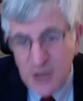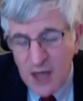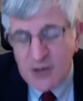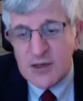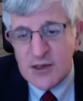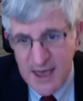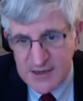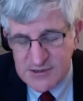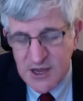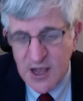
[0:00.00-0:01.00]

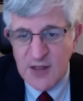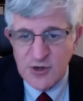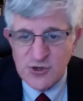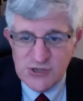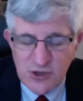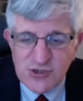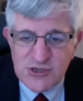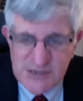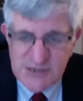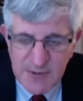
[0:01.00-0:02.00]
Nonetheless, they're still
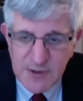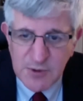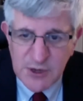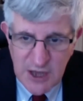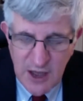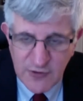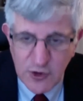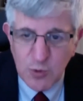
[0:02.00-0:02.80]
susceptible enough to